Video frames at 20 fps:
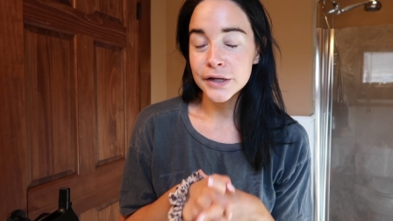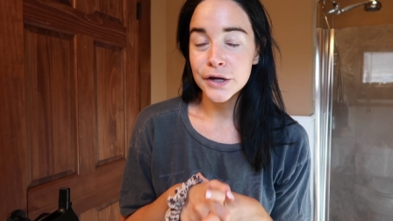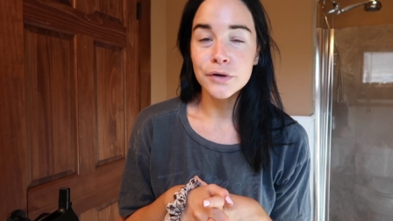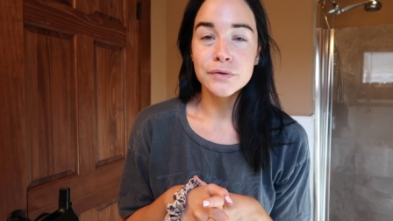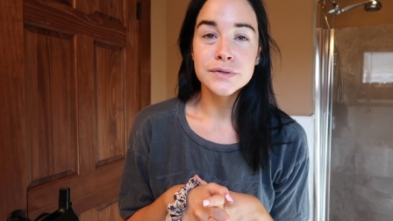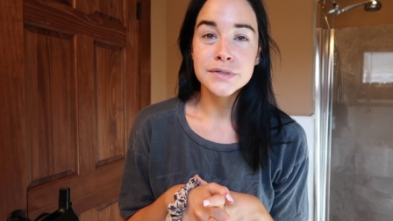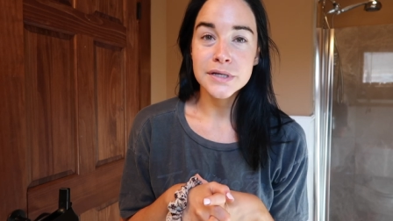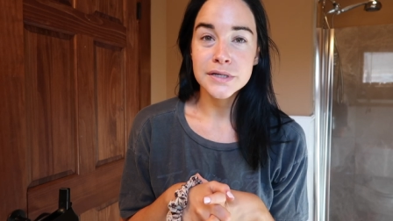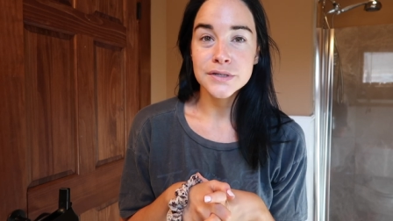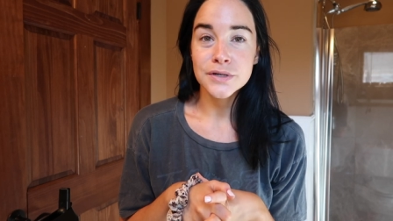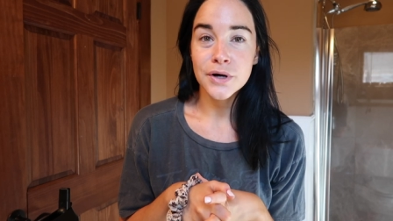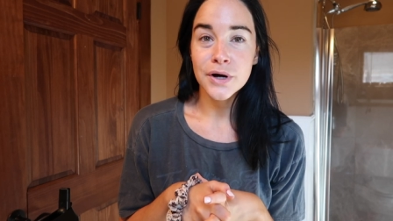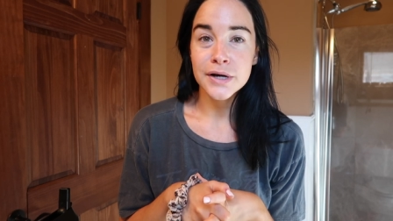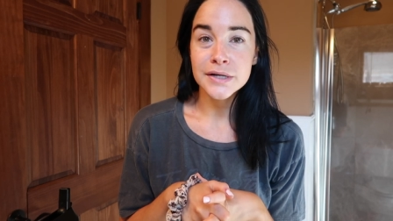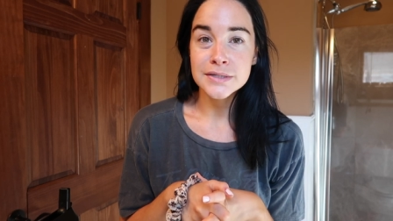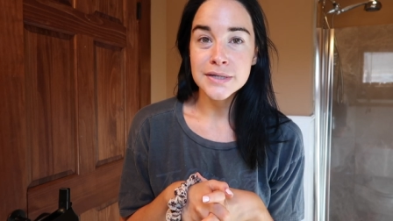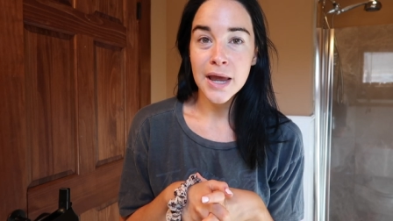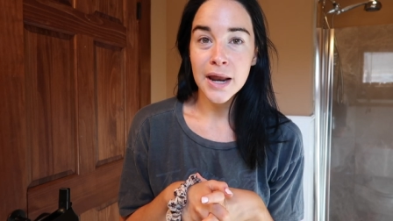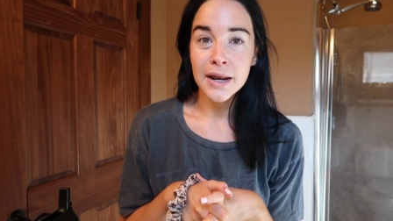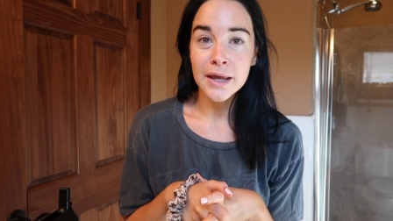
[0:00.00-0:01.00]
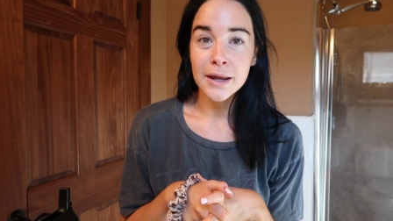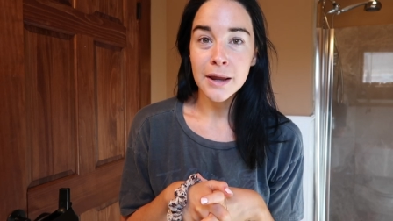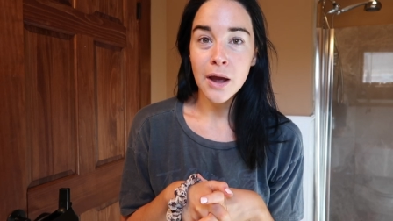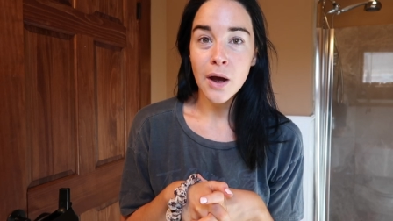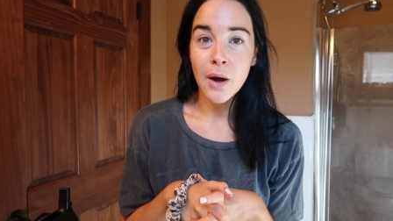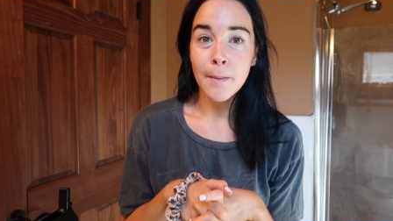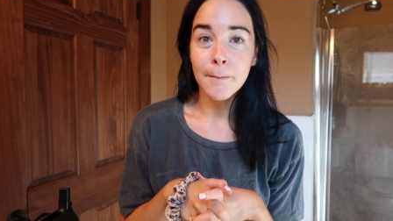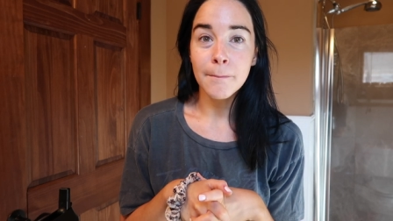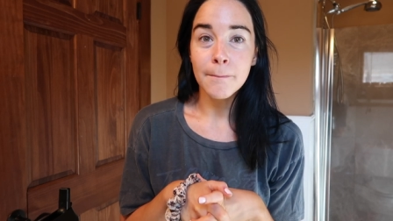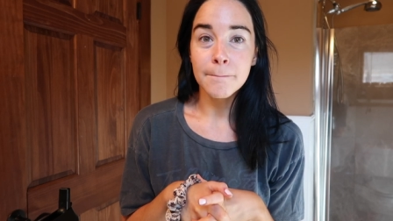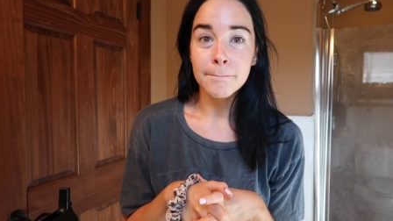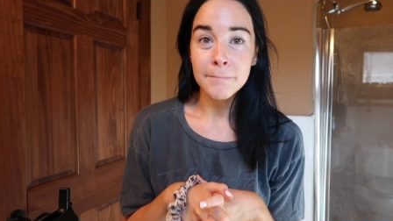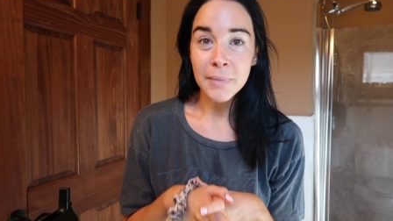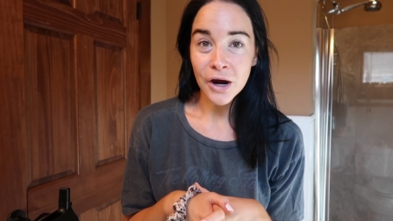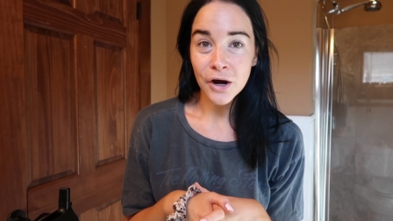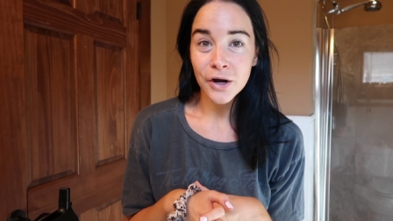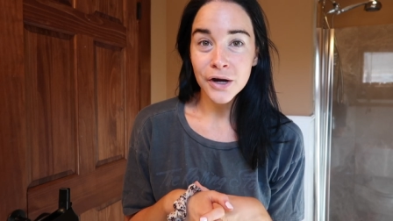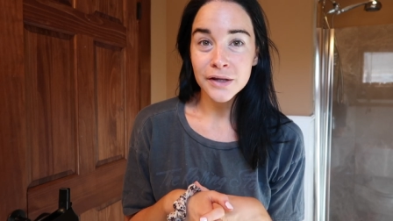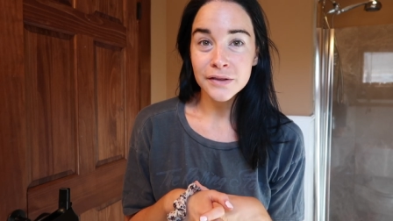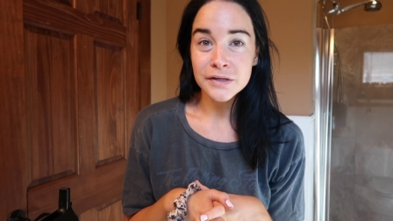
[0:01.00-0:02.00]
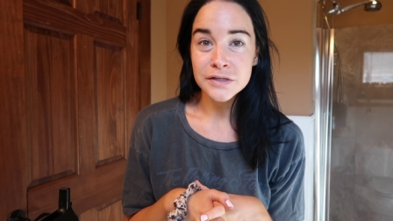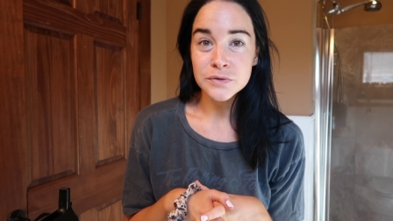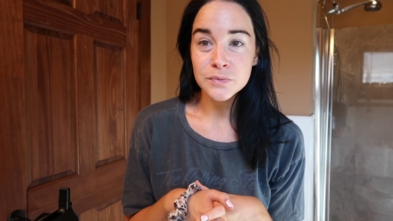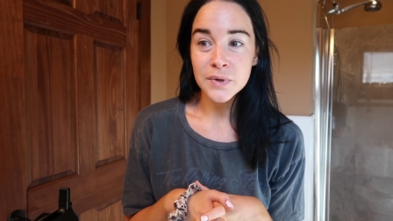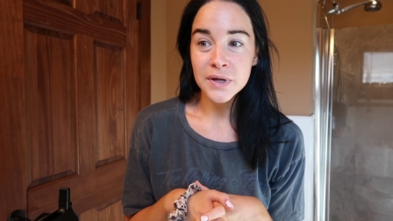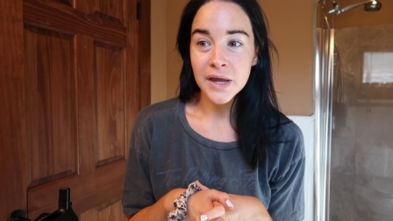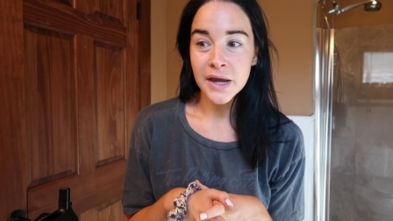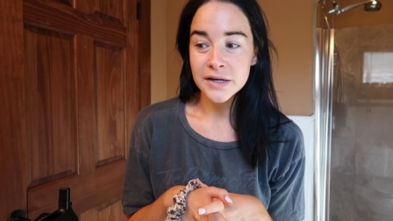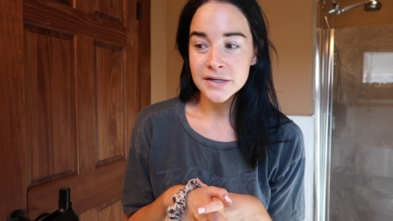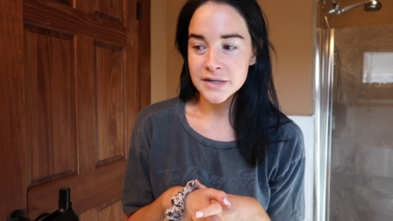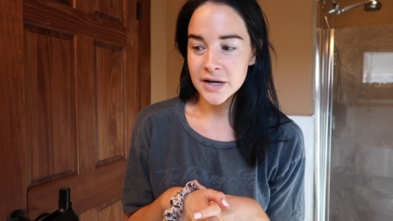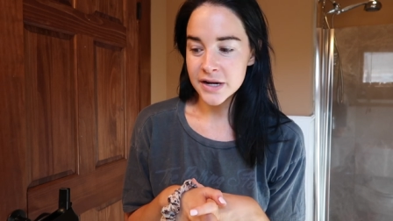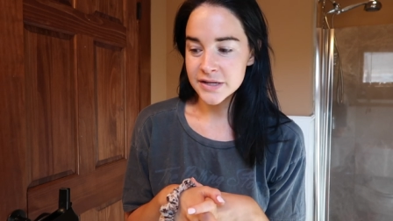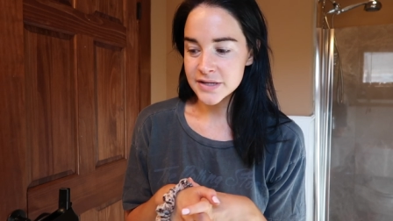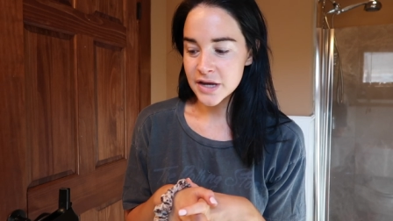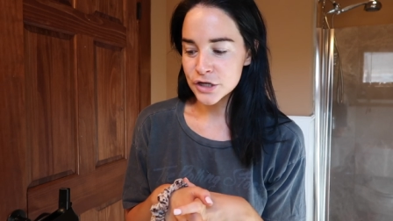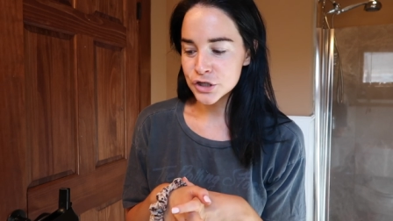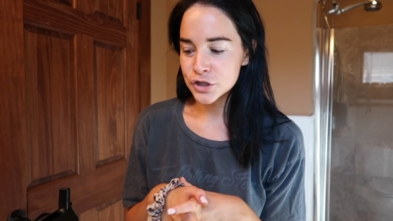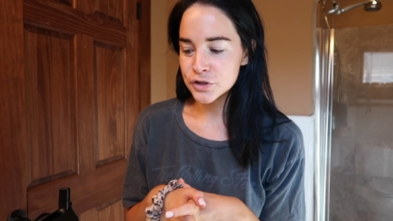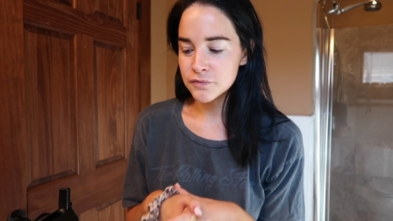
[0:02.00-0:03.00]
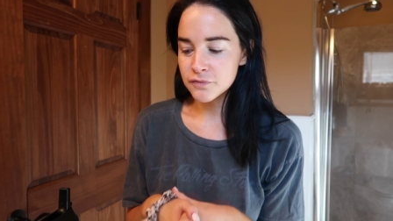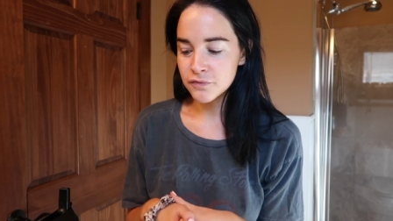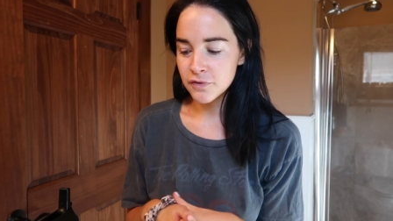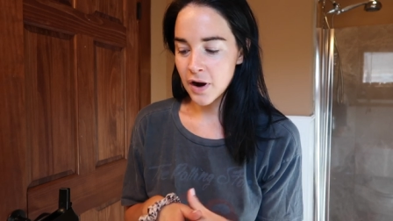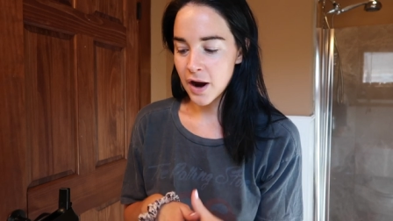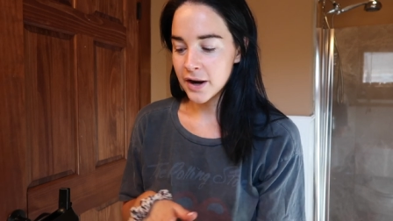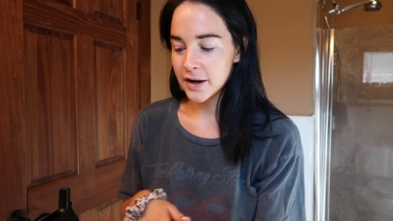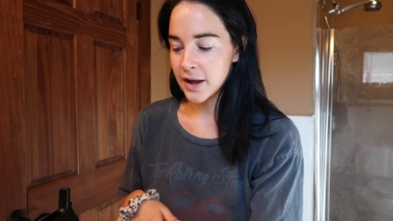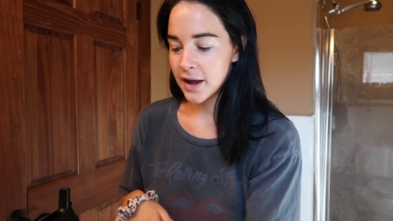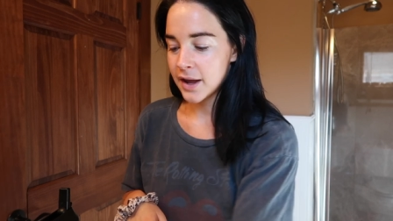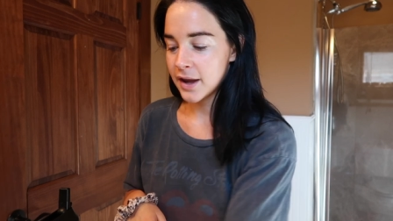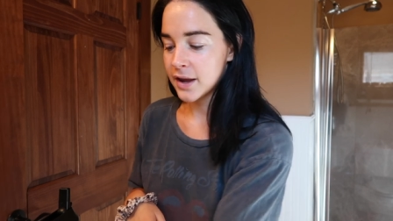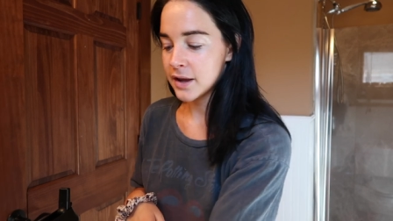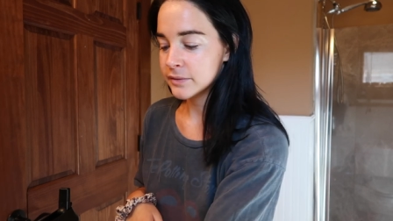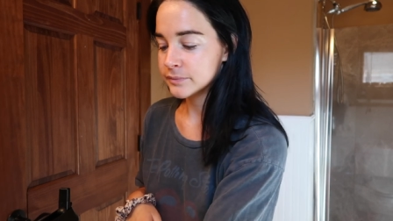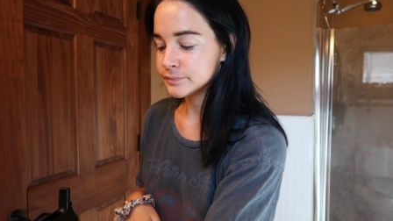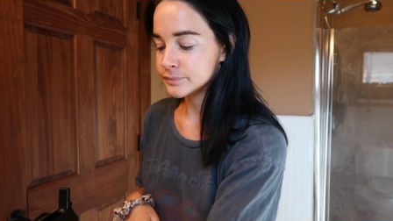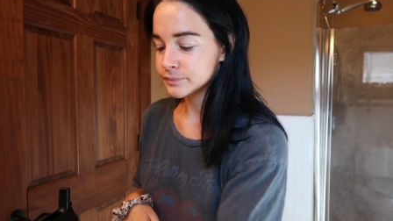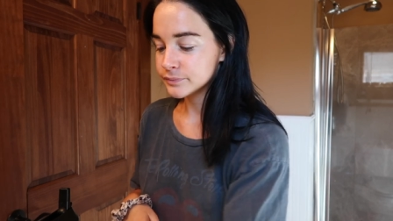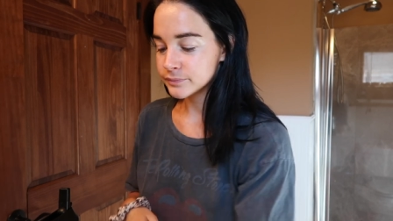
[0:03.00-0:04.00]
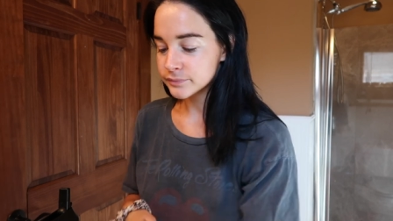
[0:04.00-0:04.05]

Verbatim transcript: Leo's sister is getting married this weekend. Today's actually Friday.